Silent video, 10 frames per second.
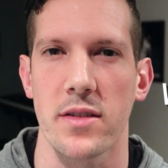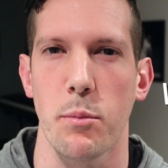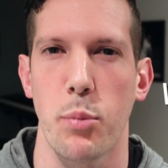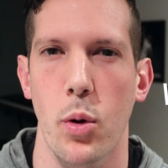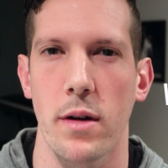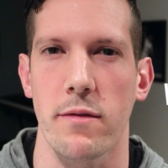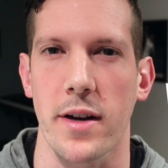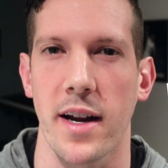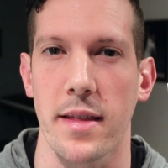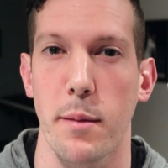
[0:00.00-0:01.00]
important for
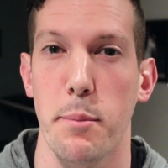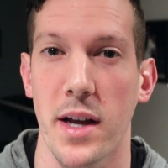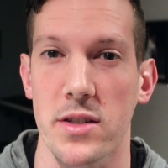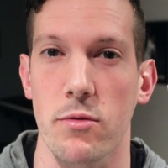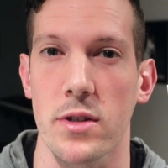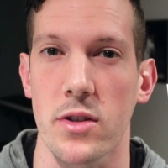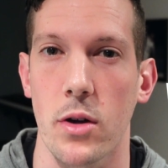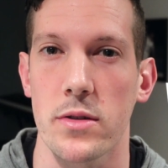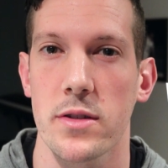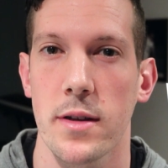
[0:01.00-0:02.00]
getting the best
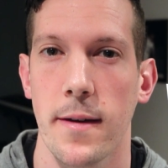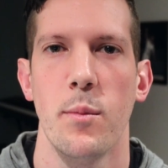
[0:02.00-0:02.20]
results.